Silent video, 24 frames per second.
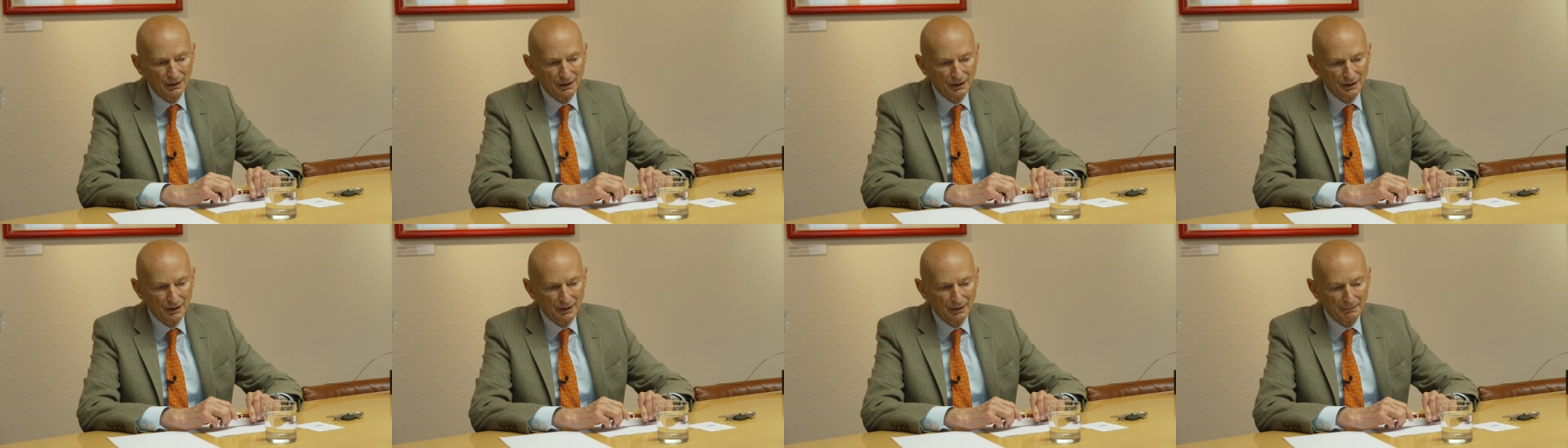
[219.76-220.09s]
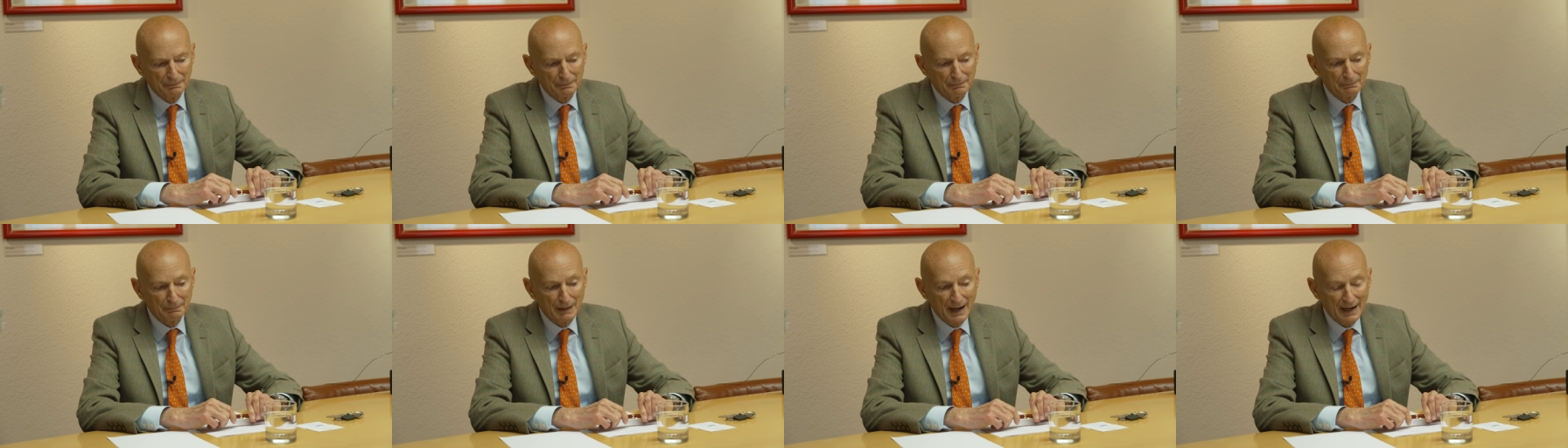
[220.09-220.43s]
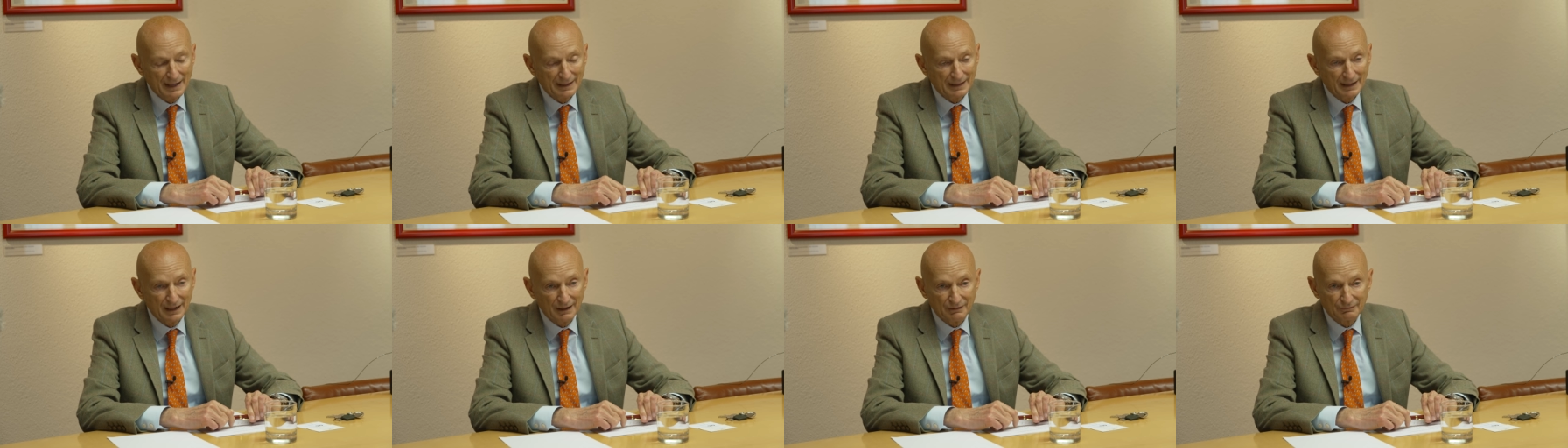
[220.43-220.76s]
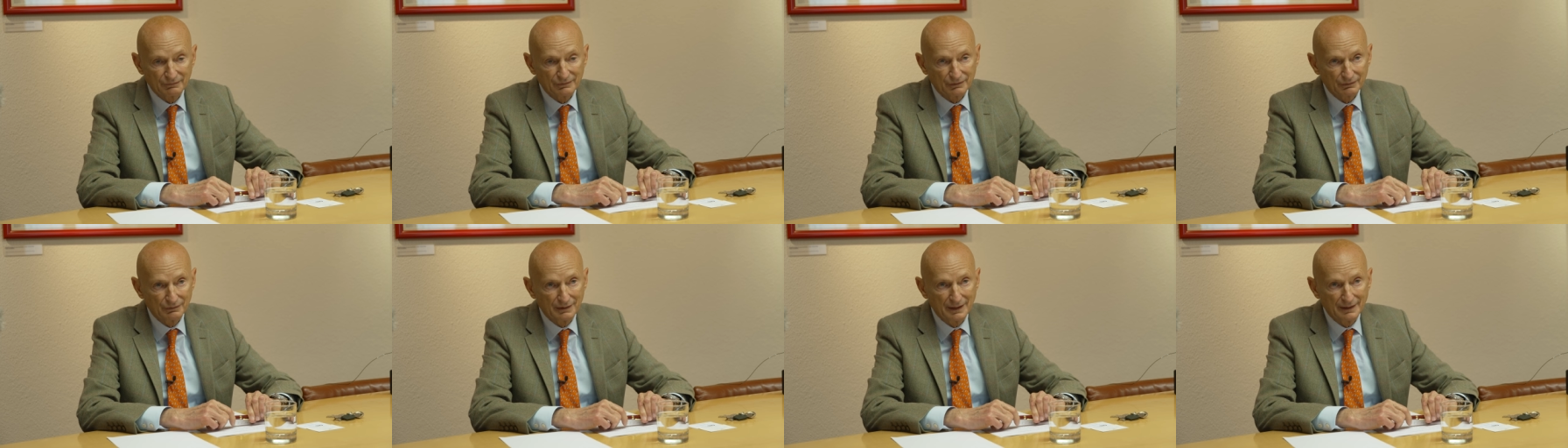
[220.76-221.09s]
uh, might
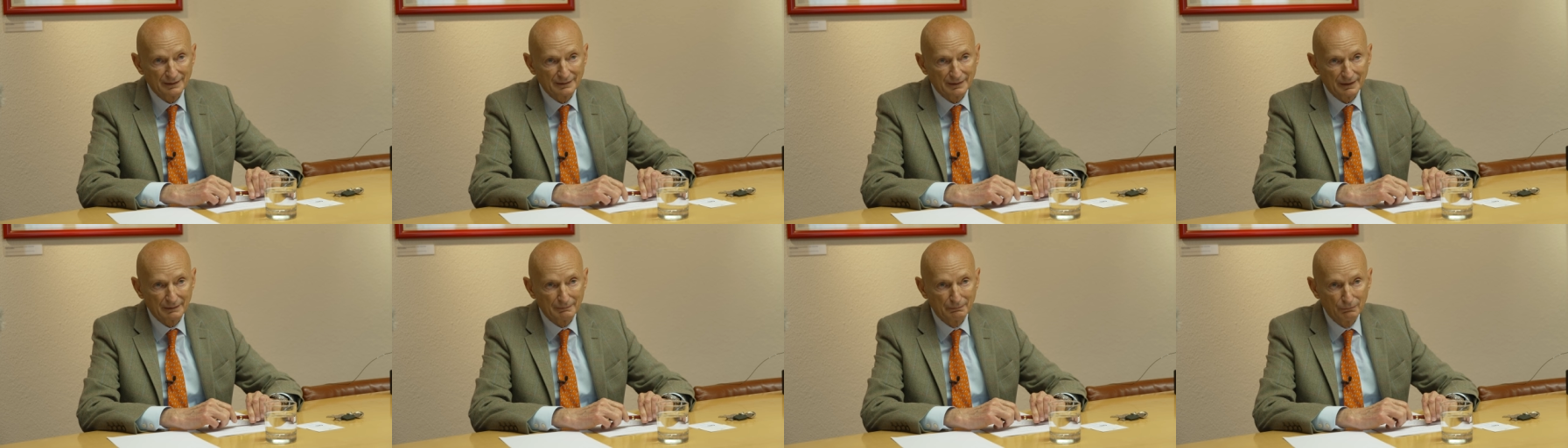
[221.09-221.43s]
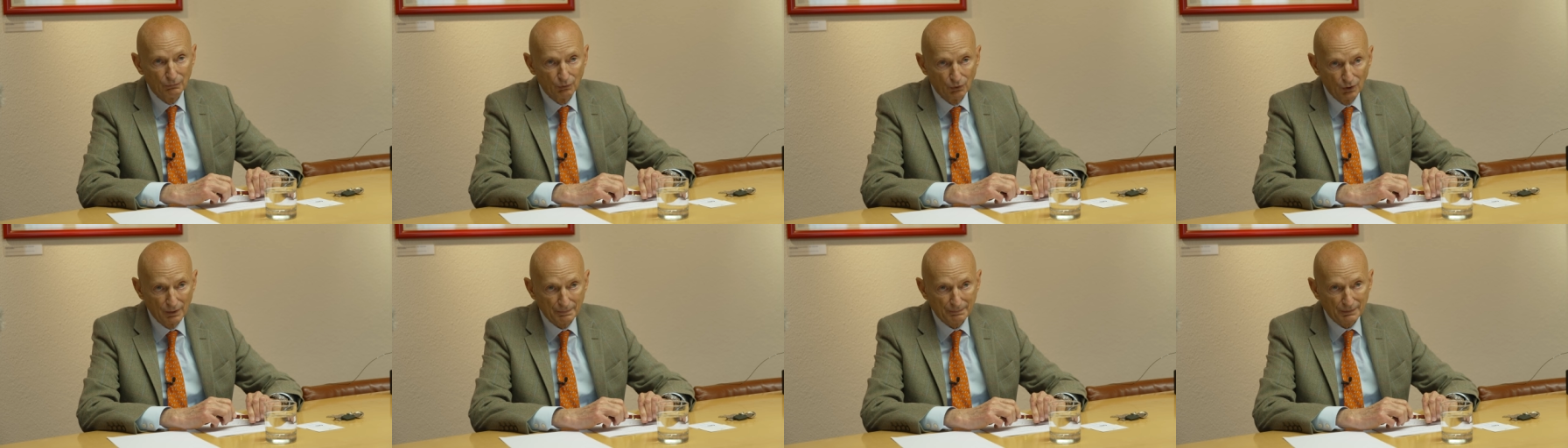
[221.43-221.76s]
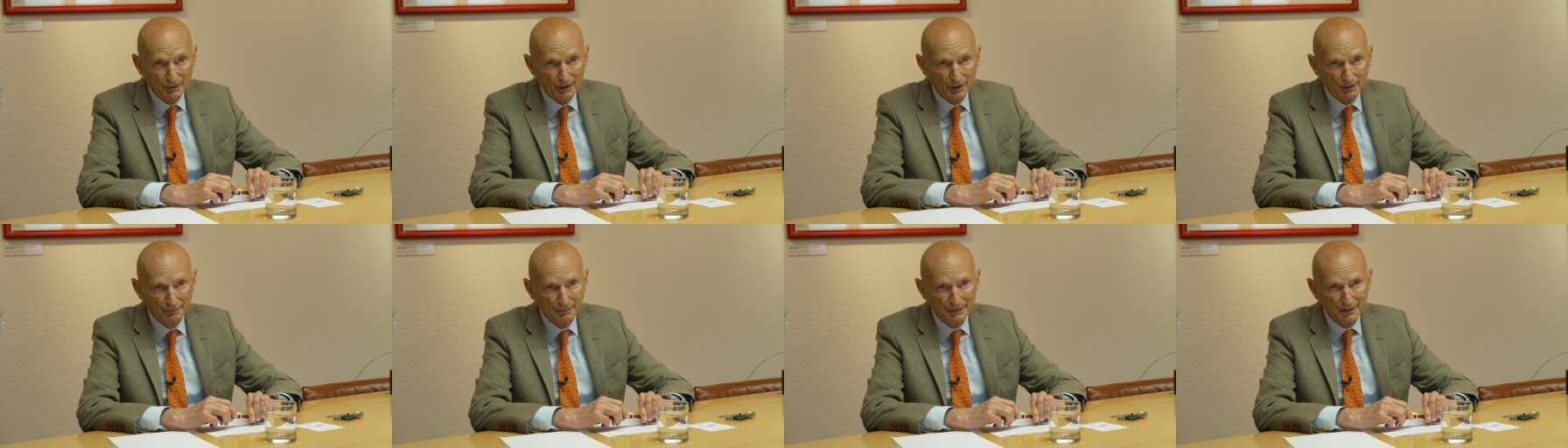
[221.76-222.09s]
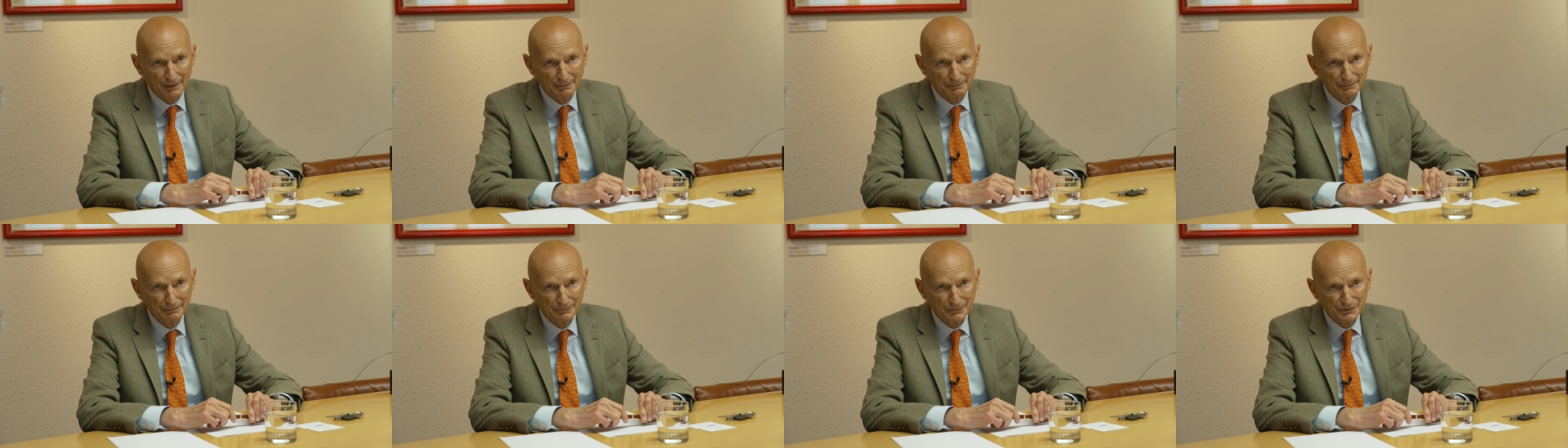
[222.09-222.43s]
have created more
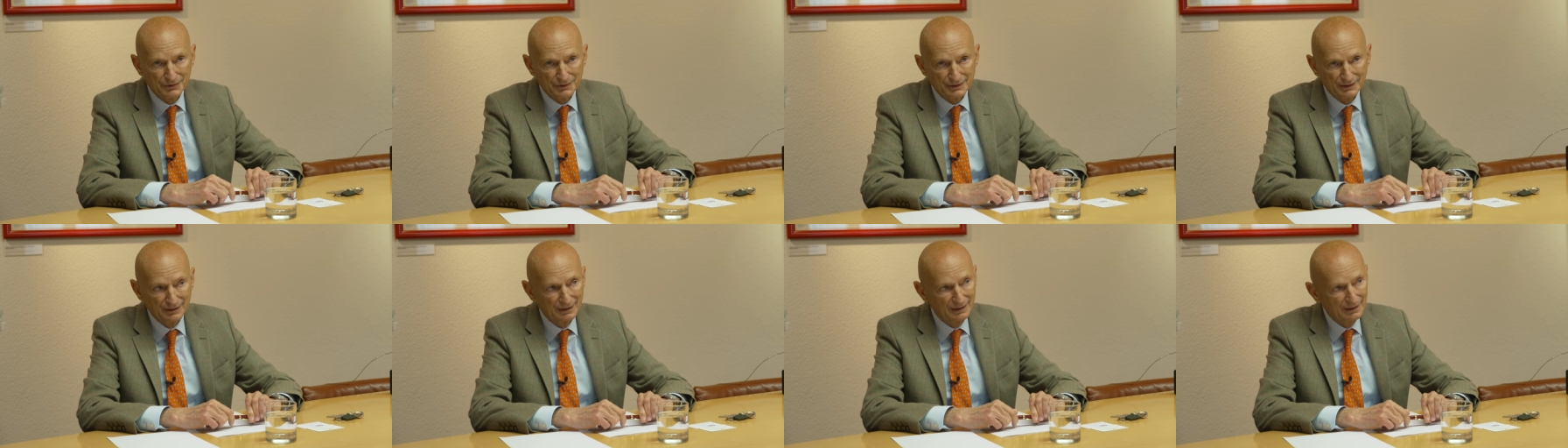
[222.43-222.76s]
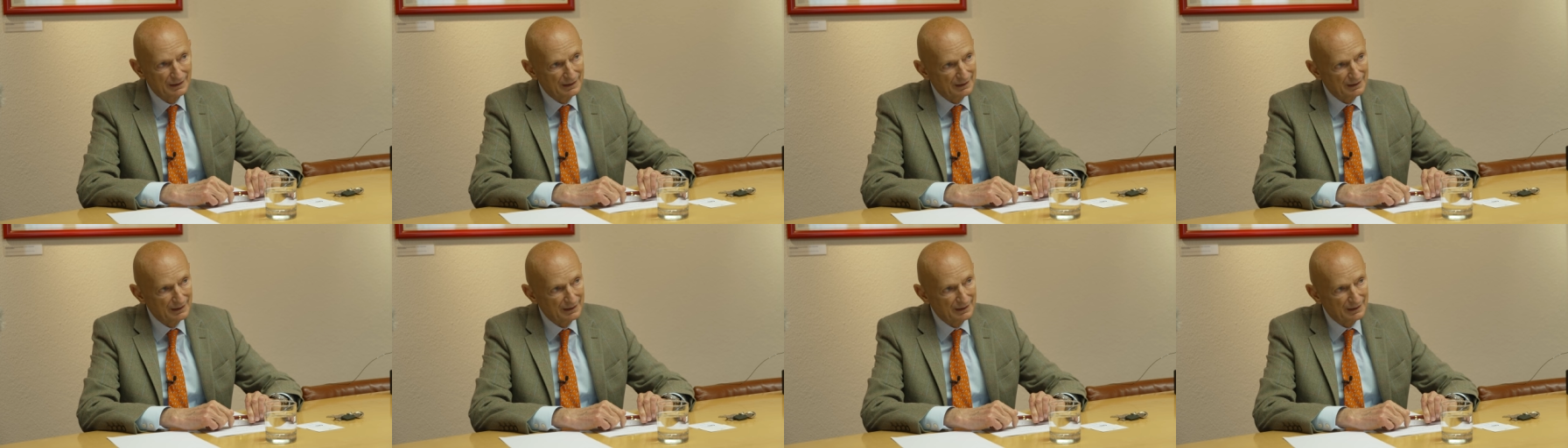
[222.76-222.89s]
problems